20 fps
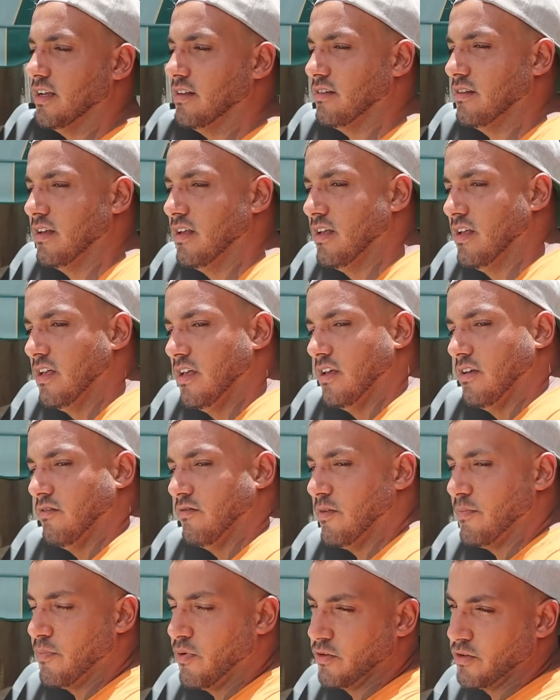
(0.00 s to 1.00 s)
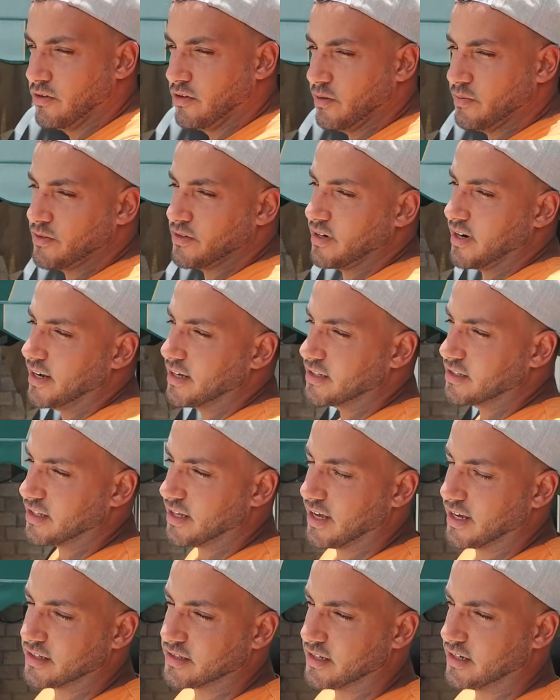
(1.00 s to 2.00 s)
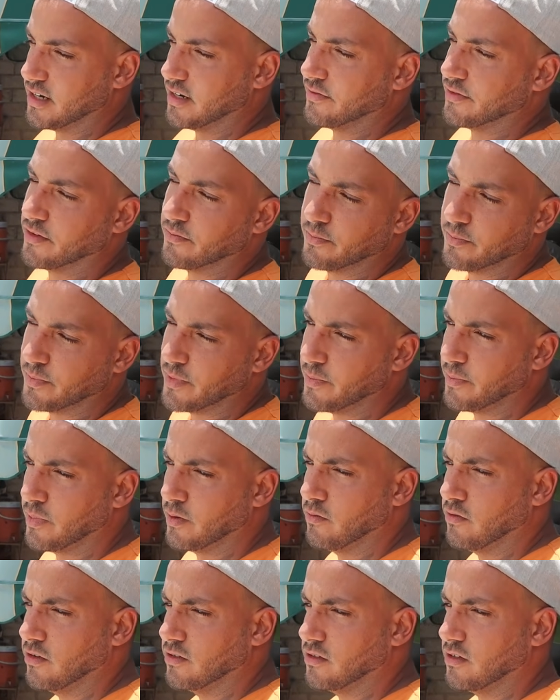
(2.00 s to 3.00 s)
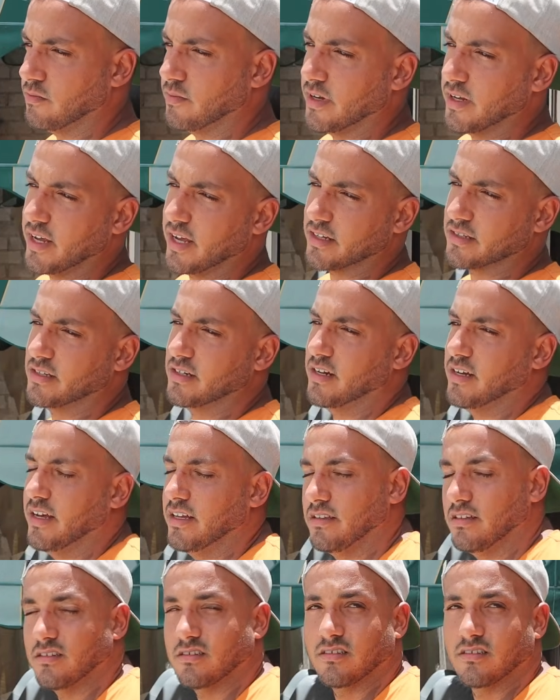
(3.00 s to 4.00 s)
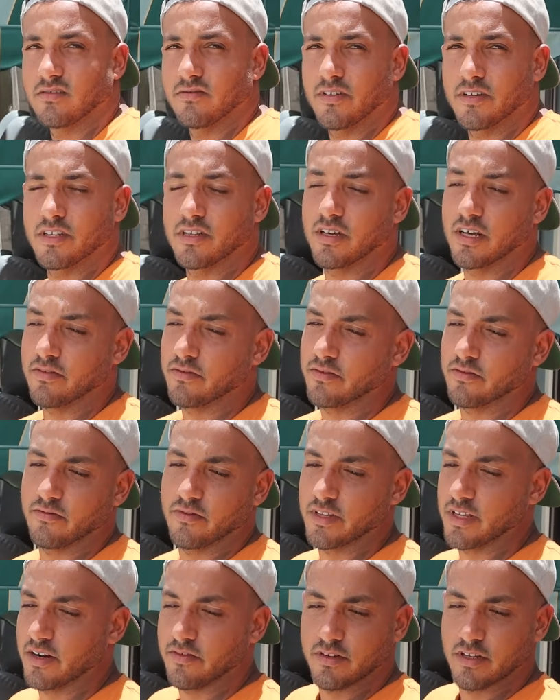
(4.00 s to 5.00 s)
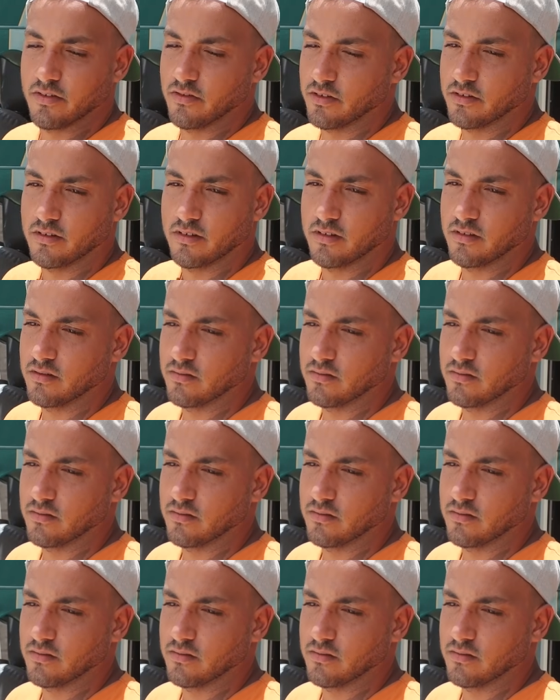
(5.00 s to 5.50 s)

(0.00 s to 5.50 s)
And we put rub strakes extra if they people want, or extra handles, whatever, whatever they want,